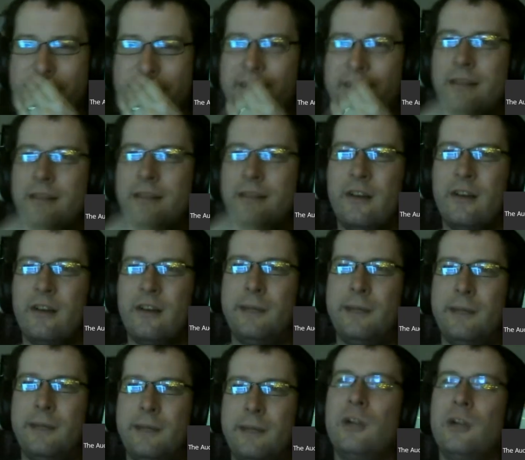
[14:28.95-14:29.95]
is going to
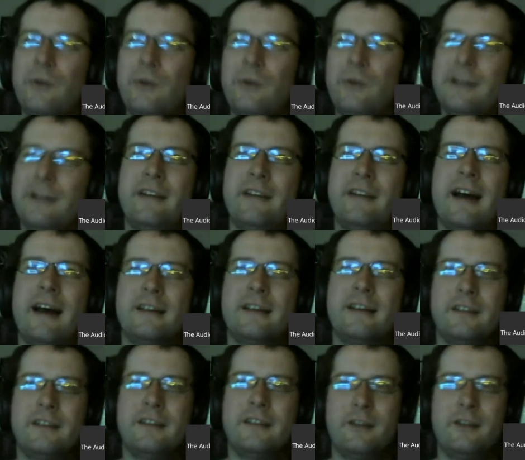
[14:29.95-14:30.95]
be included
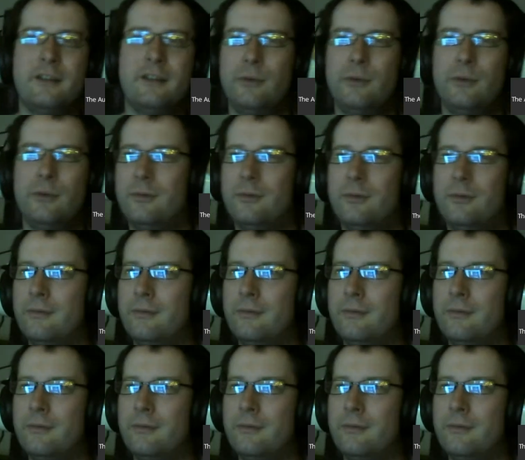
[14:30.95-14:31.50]
as a new,